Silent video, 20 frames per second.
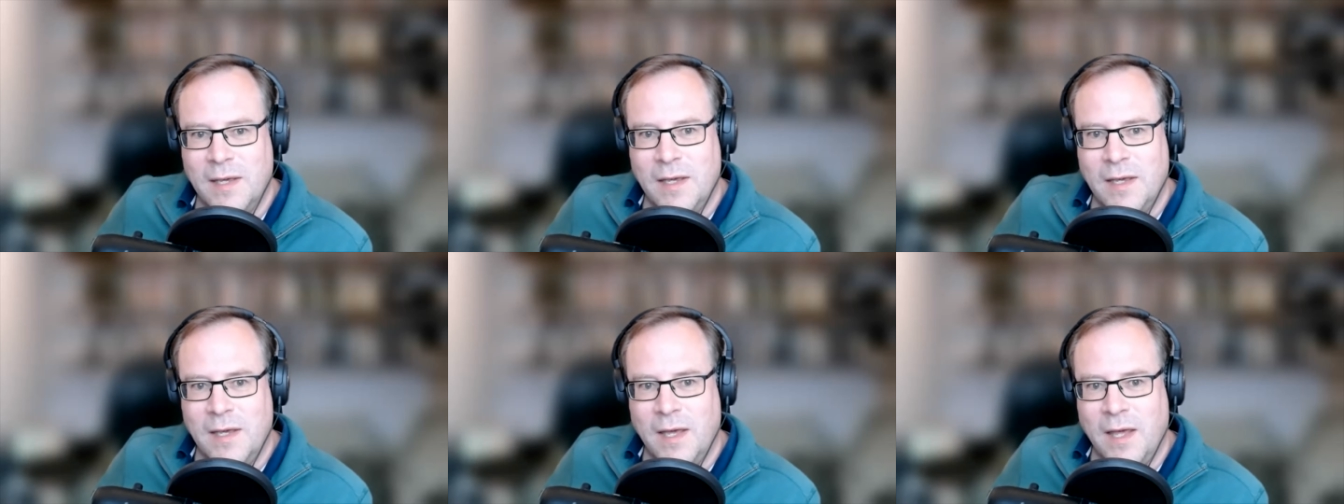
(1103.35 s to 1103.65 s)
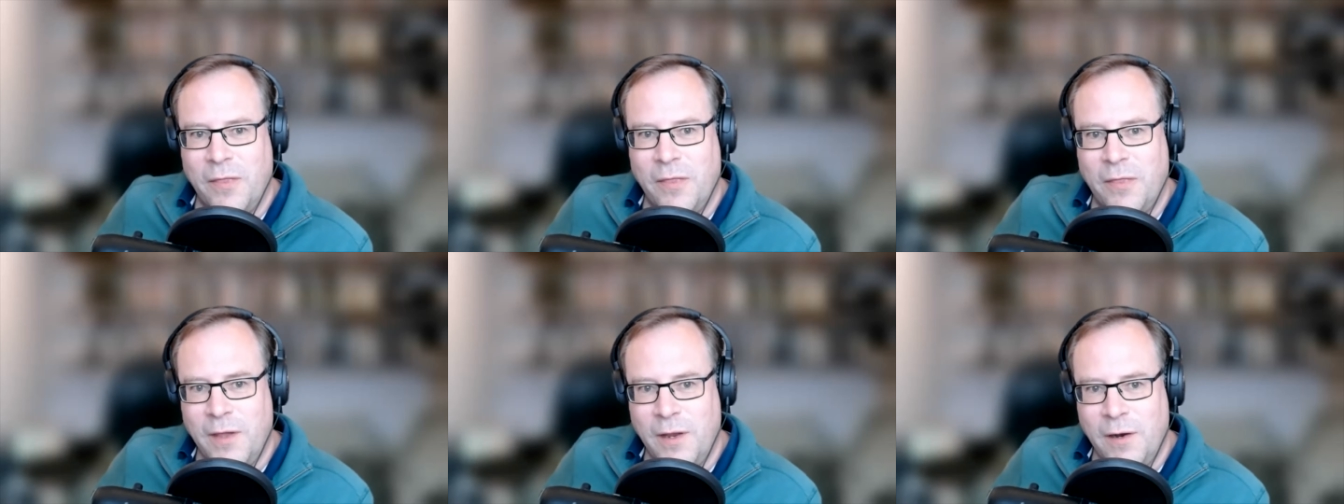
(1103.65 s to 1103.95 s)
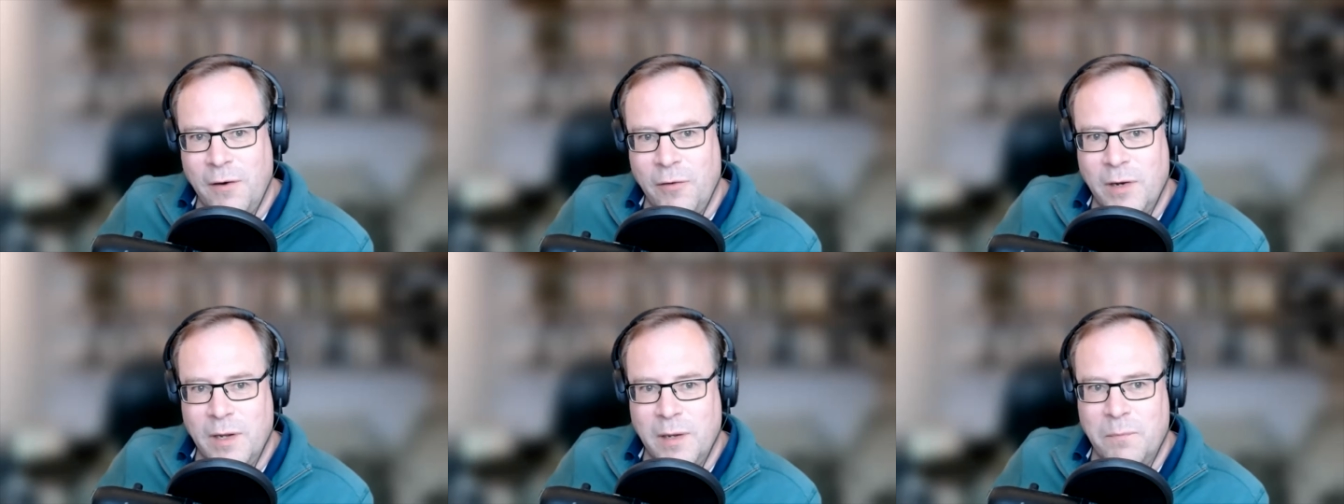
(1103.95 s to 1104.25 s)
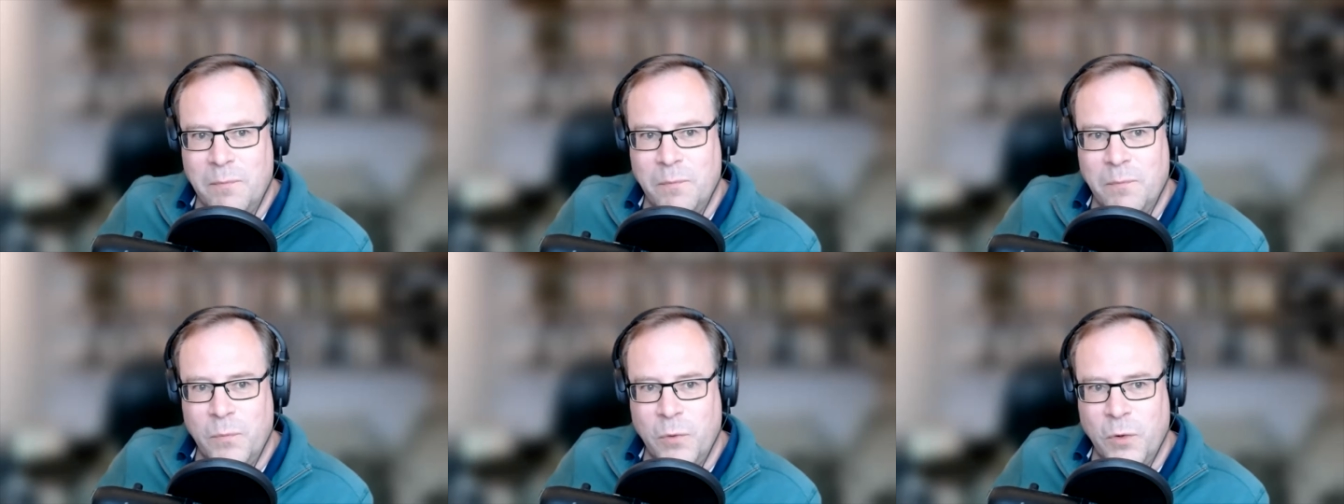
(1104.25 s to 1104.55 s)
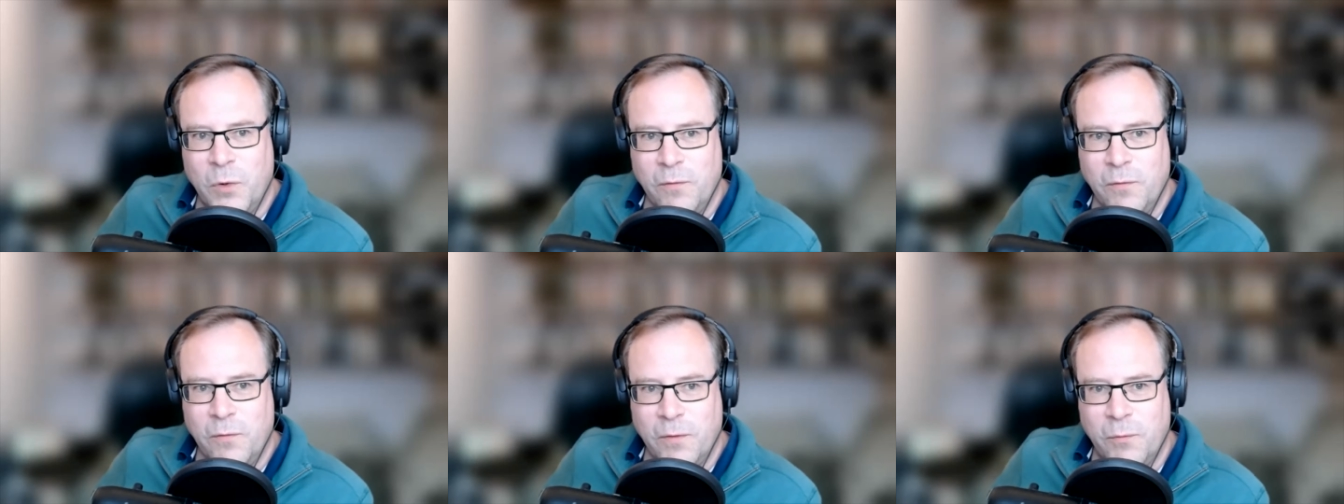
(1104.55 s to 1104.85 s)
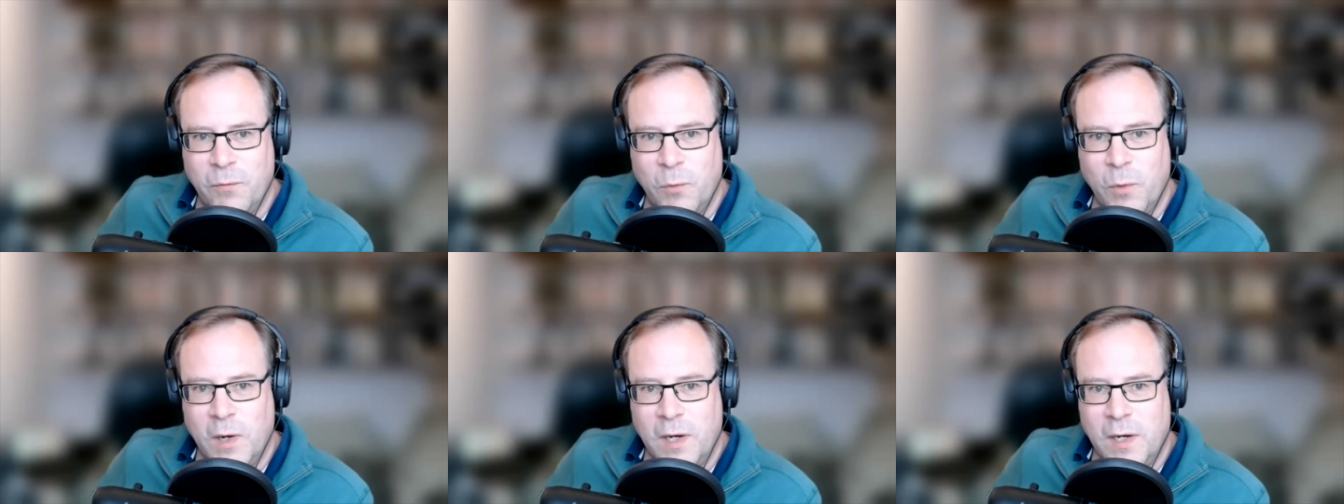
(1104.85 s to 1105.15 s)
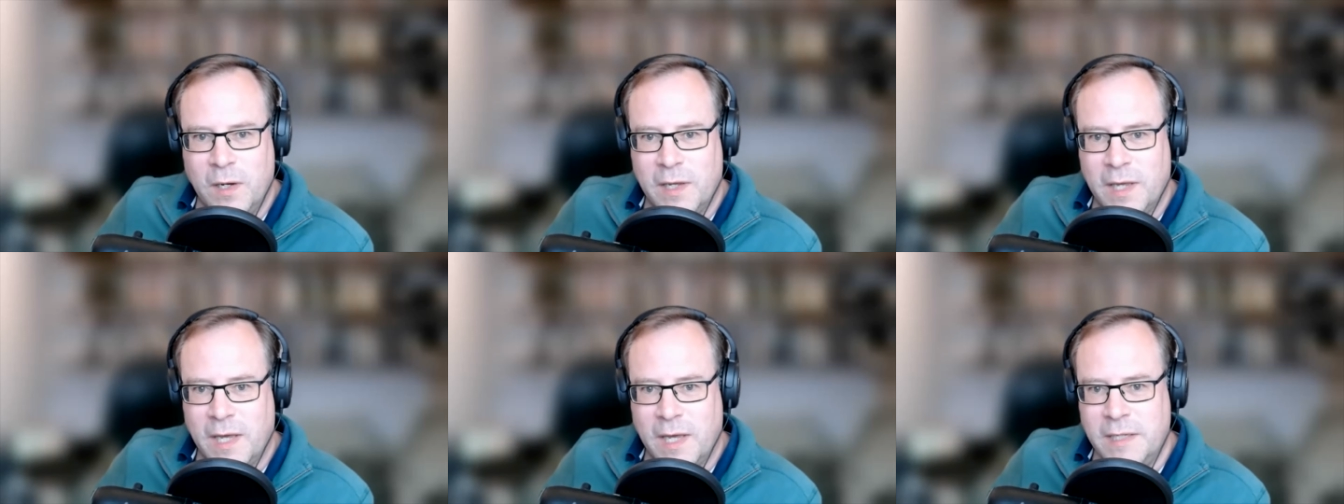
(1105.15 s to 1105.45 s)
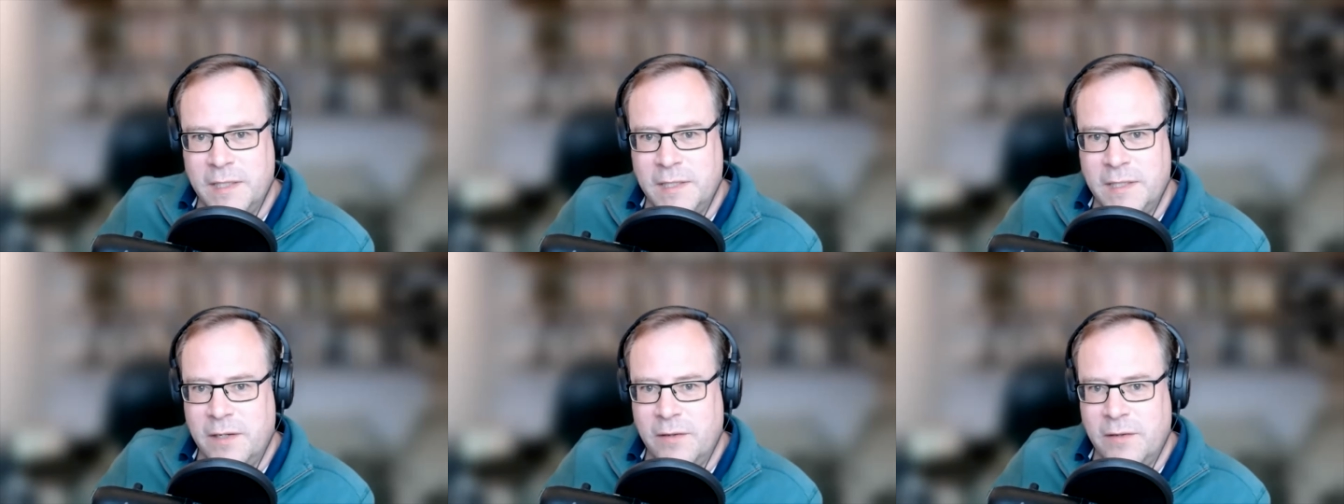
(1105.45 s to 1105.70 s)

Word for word: Ethereum proof of work engine.